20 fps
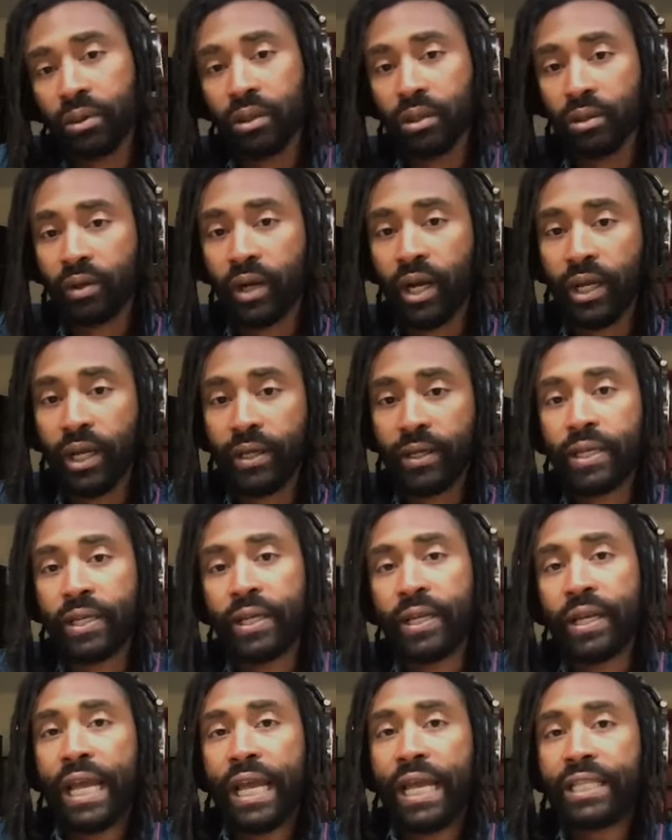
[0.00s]
Right. Okay.
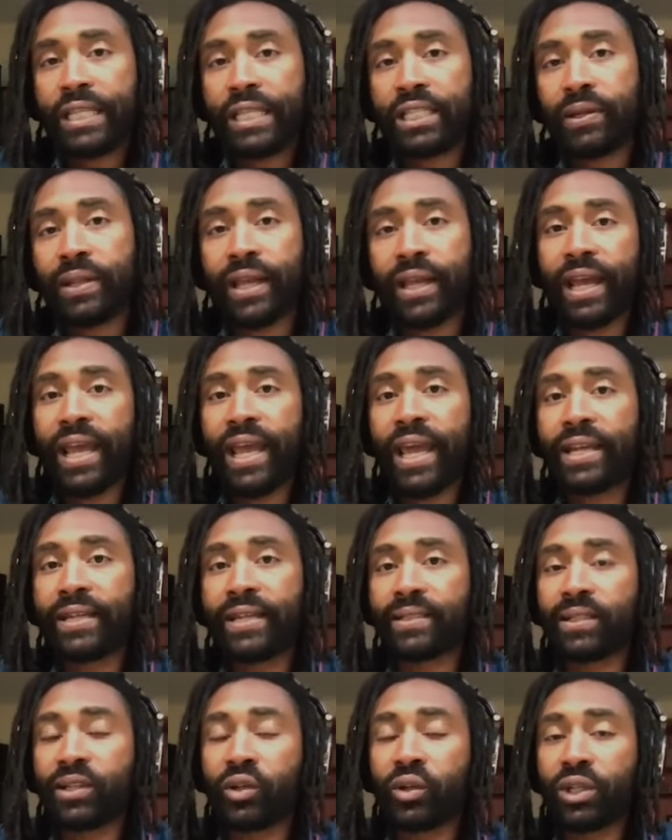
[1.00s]
And so like I had a
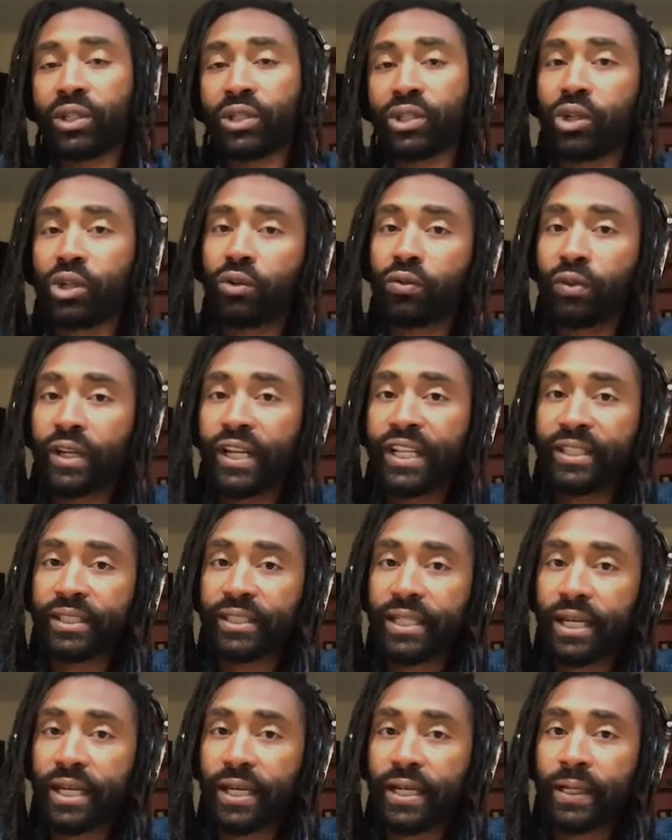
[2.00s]
serious girlfriend at the
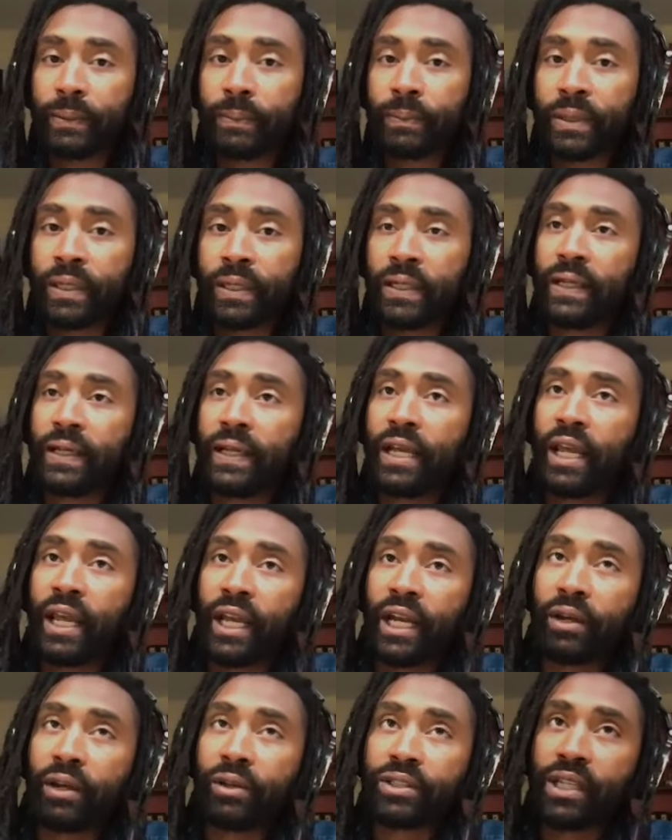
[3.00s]
time,
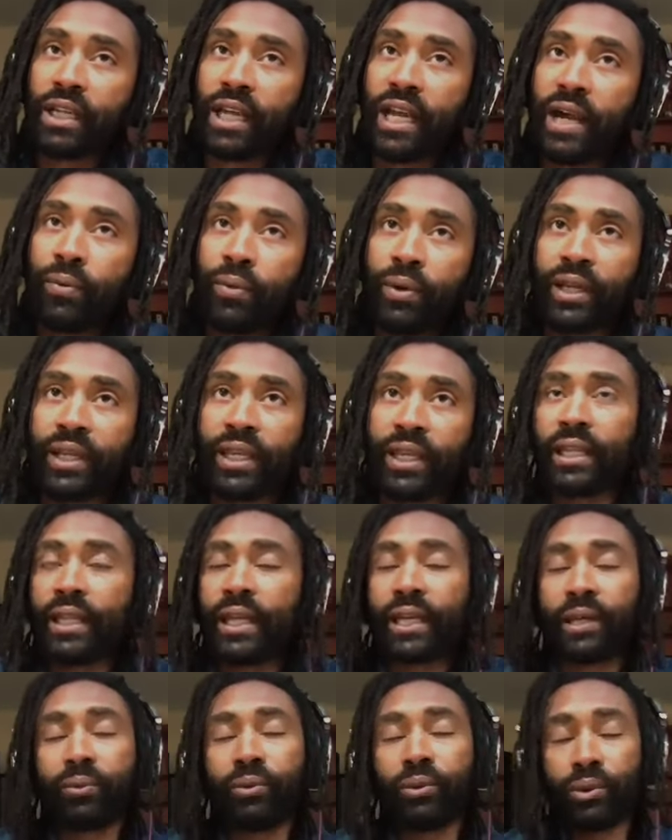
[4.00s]
and I was like, I want to get
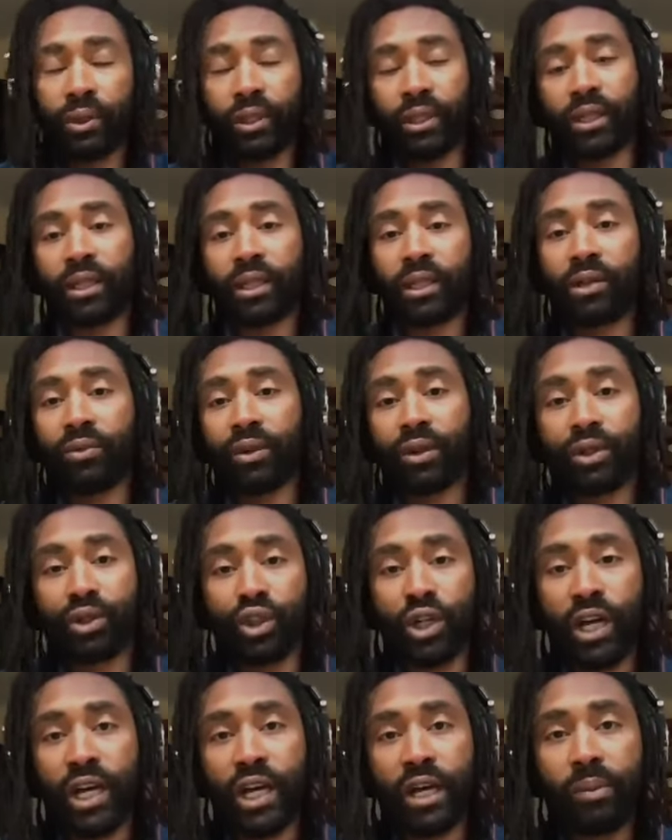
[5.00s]
like a really good career
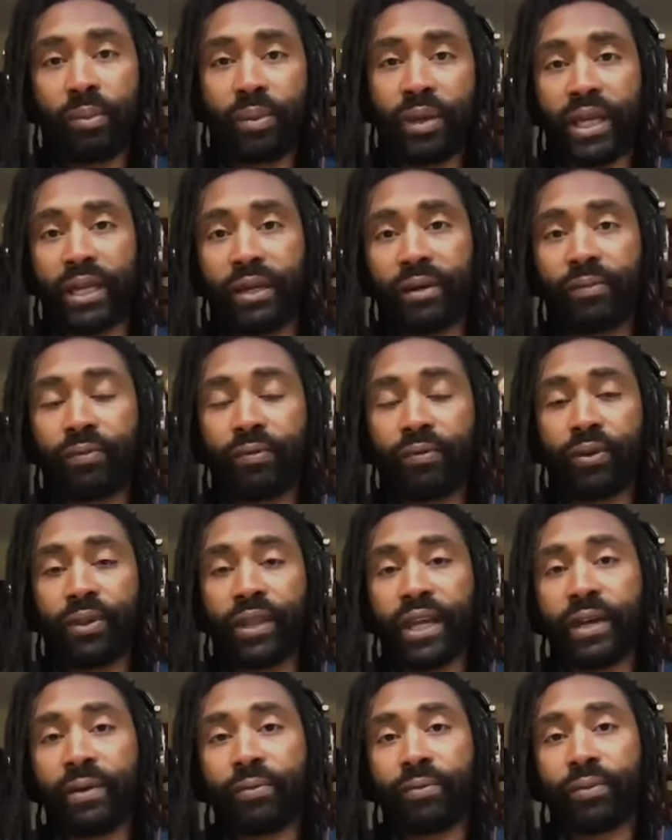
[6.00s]
job. And for
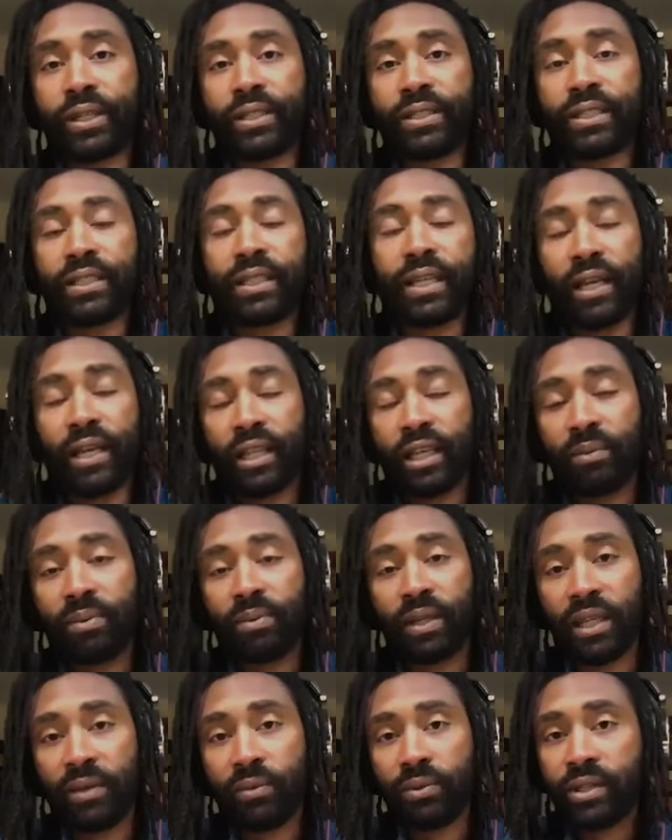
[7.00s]
that reason,
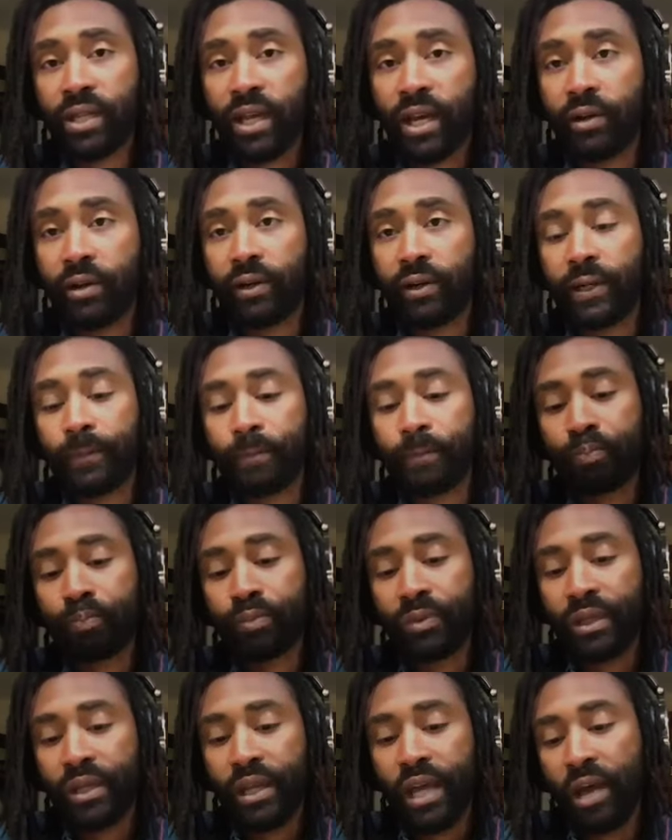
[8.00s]
LAPD was hiring.
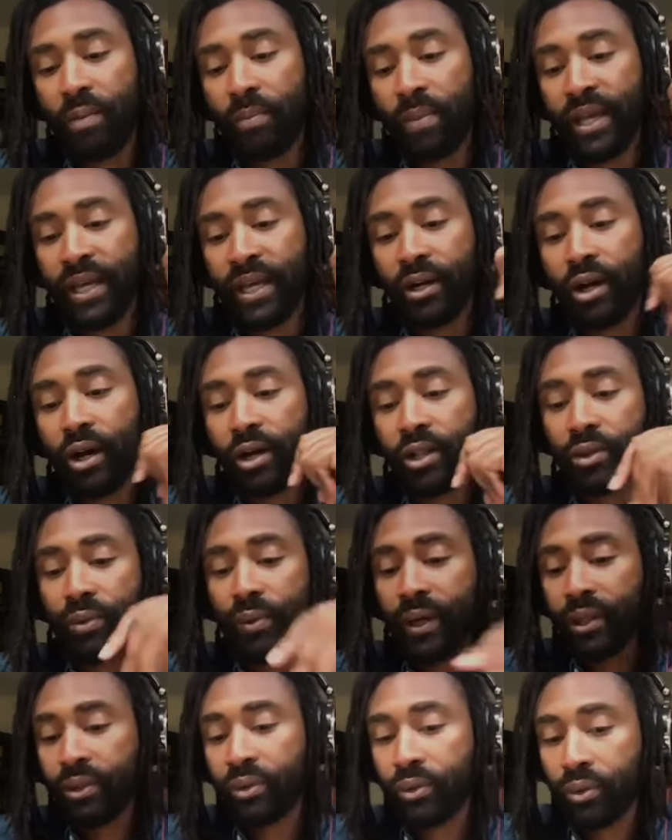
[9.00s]
I make it all the
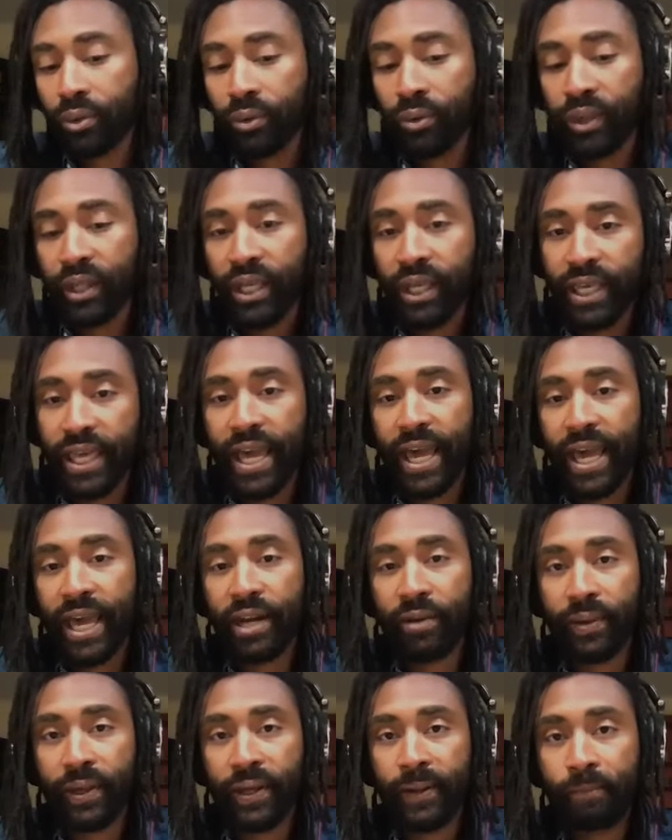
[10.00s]
way through the
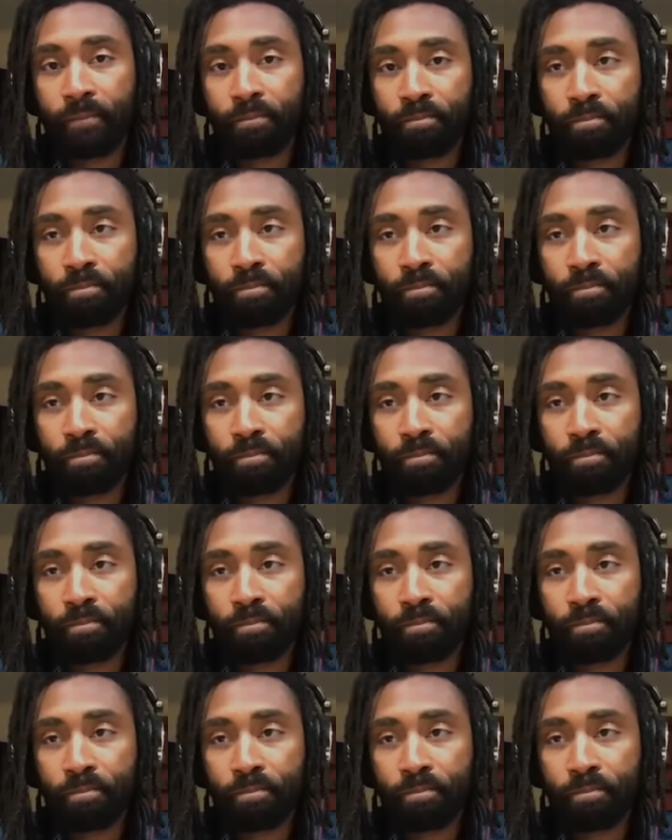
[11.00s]
academy.